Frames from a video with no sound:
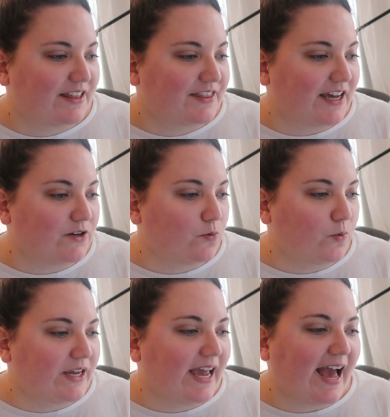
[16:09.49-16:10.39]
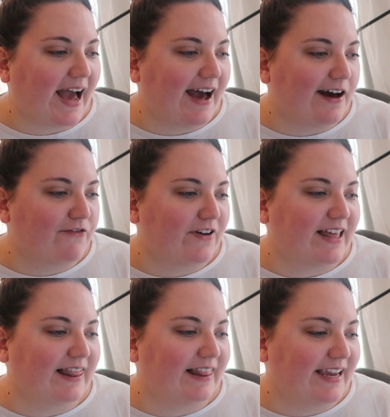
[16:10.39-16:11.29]
Then we have
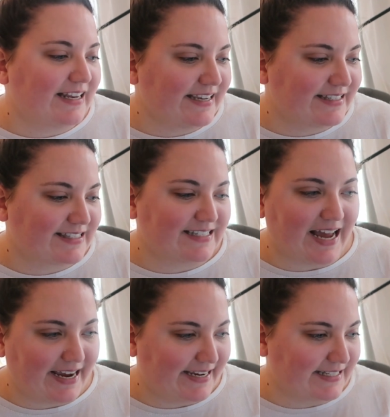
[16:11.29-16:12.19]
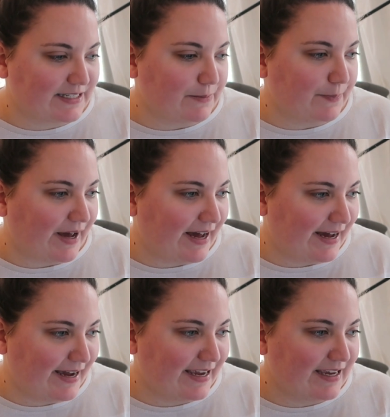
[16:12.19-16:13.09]
A Ladies' Night
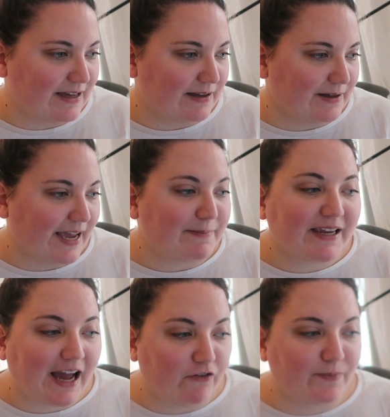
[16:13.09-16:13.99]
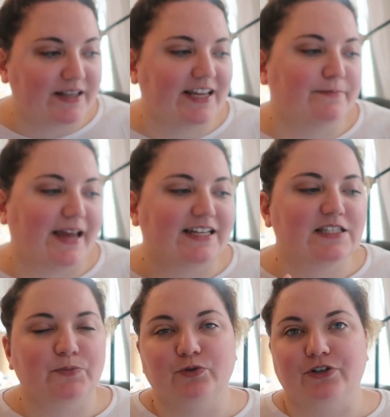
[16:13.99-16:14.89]
by Amy Kaufman and
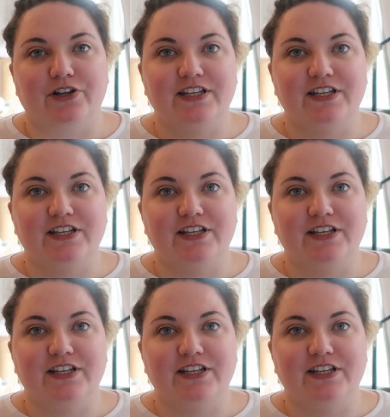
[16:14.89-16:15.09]
Megan Spooner.